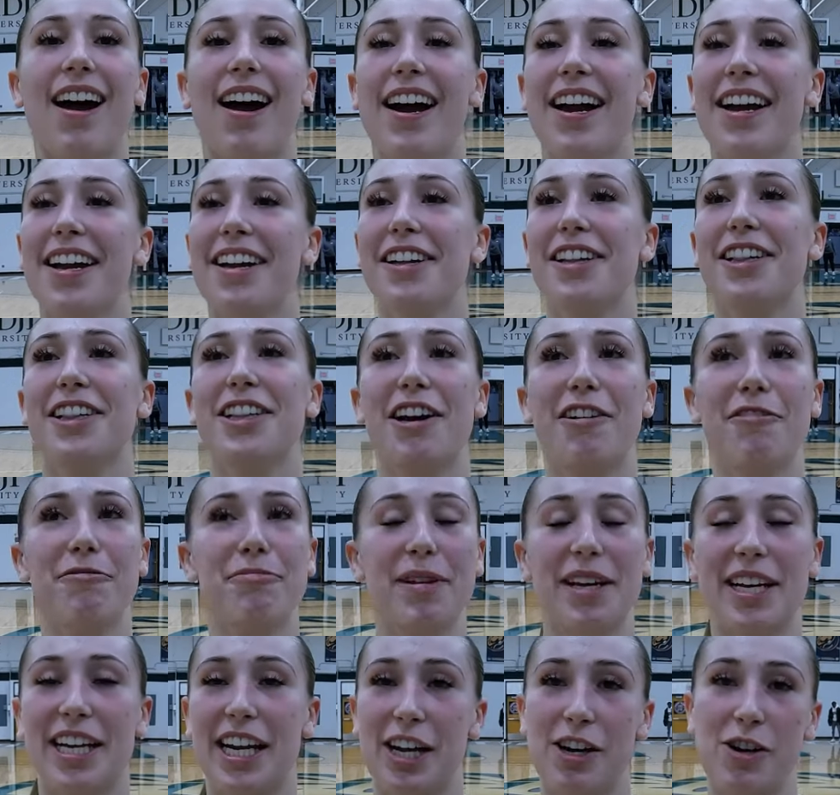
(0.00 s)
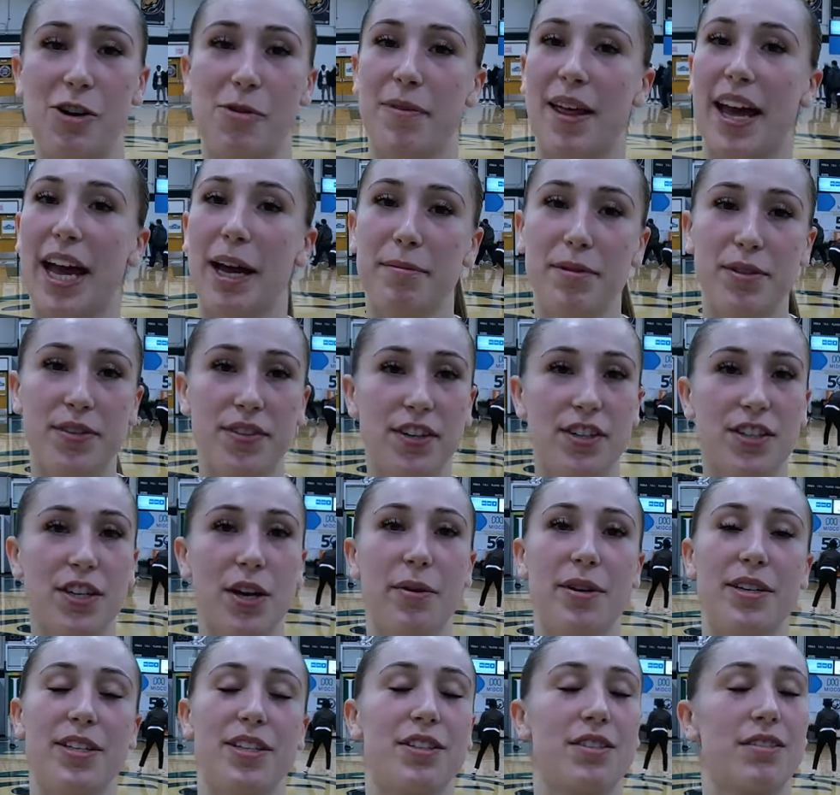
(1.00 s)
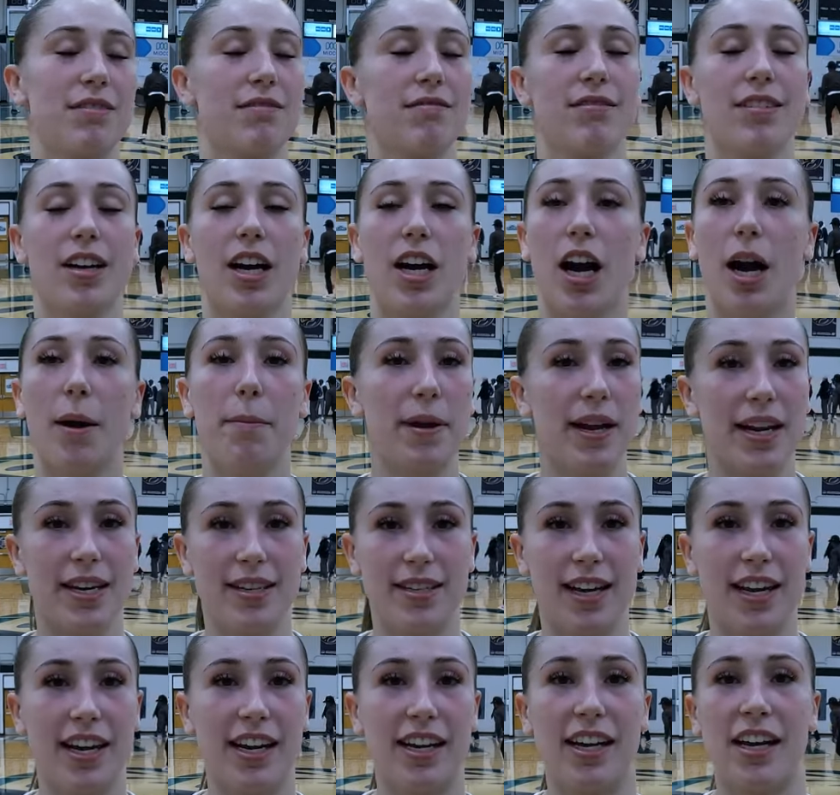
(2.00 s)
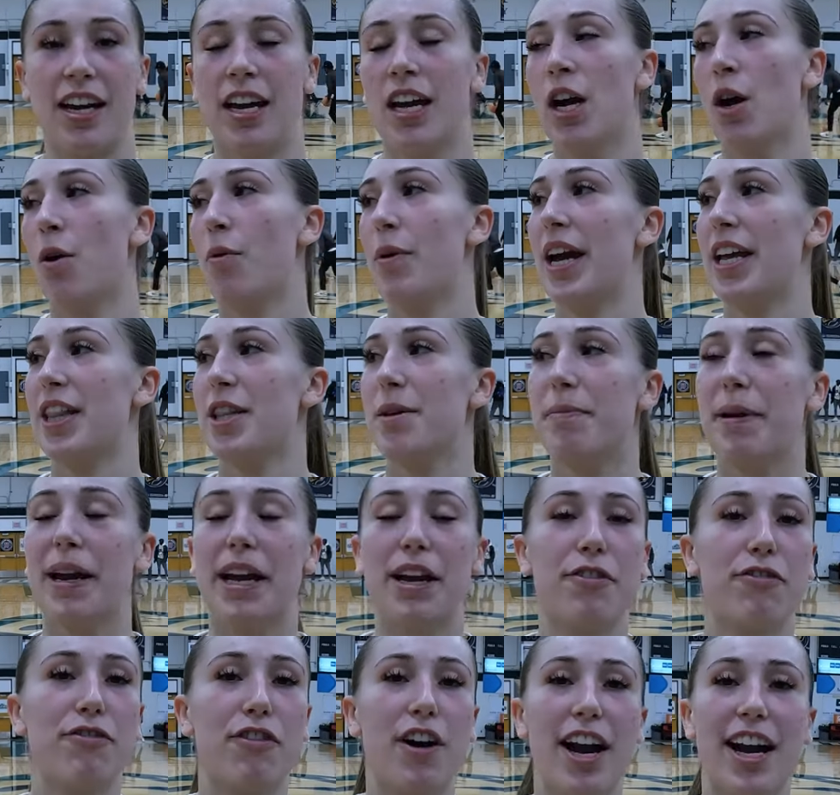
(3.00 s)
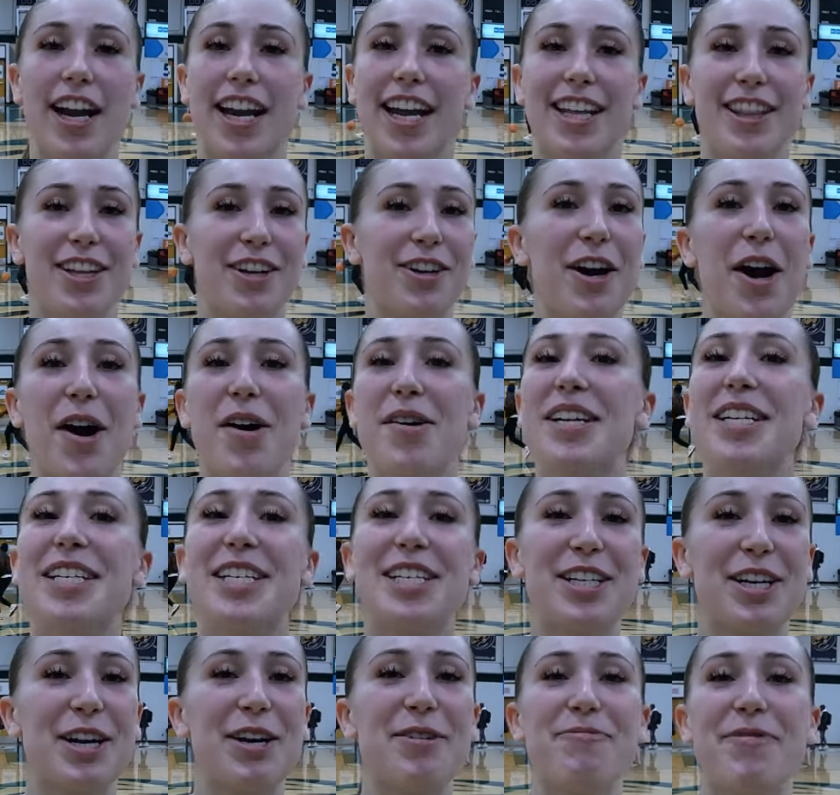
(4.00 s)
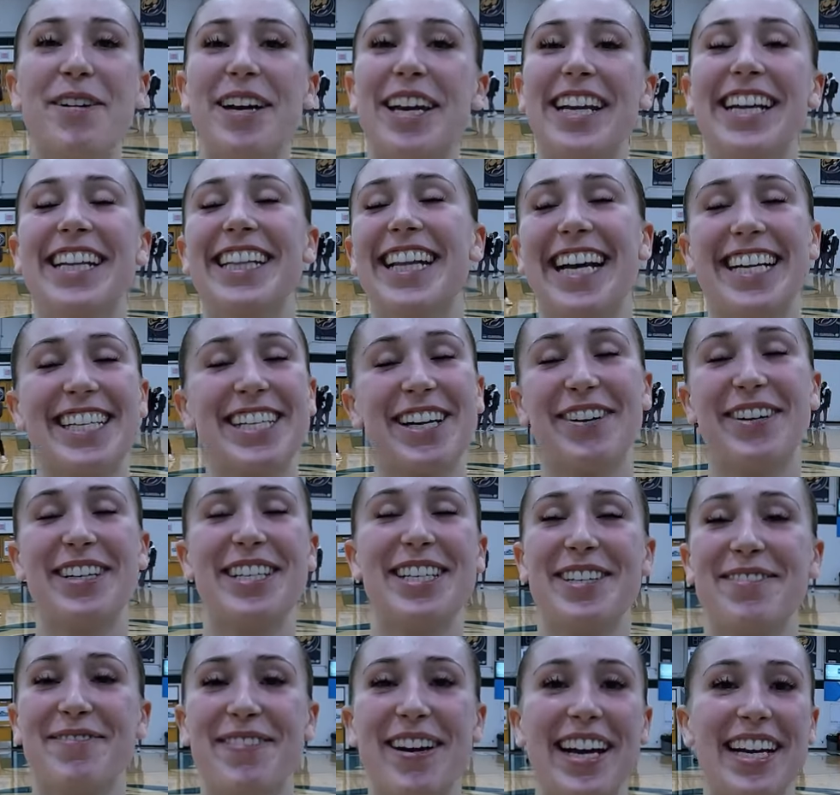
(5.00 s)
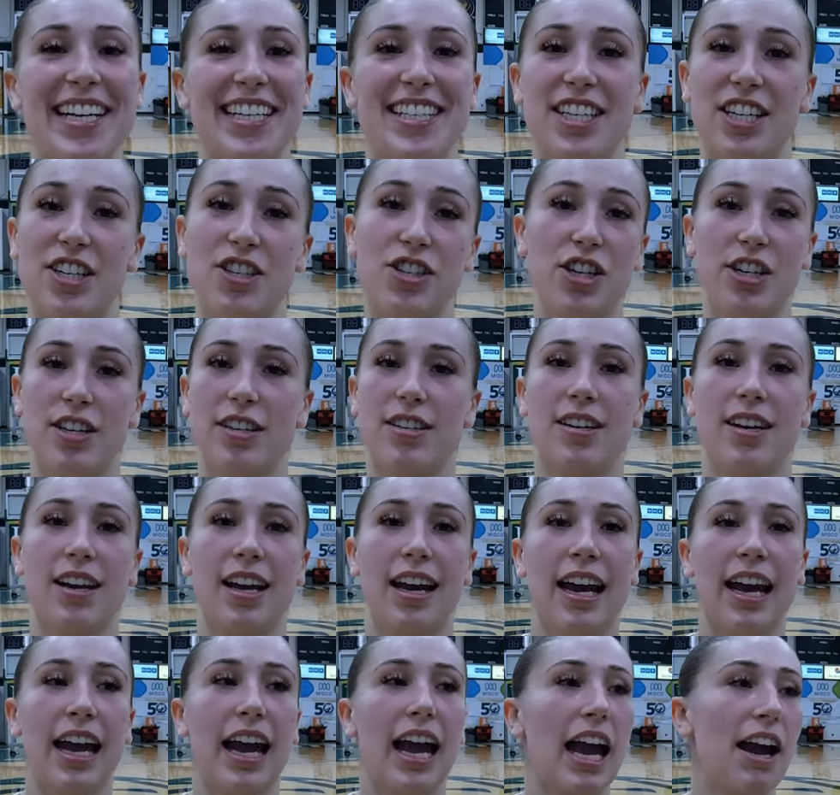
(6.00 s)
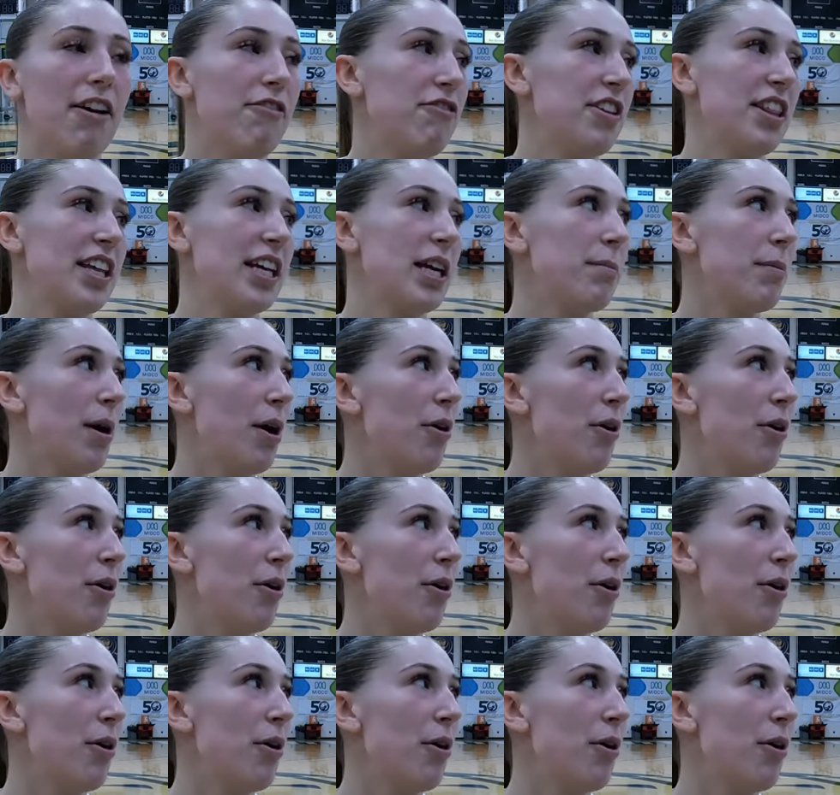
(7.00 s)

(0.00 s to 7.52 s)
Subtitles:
I love playing at home. The atmosphere is always amazing. We had the band Friday. They're always chirping, and that's always the best. And just everything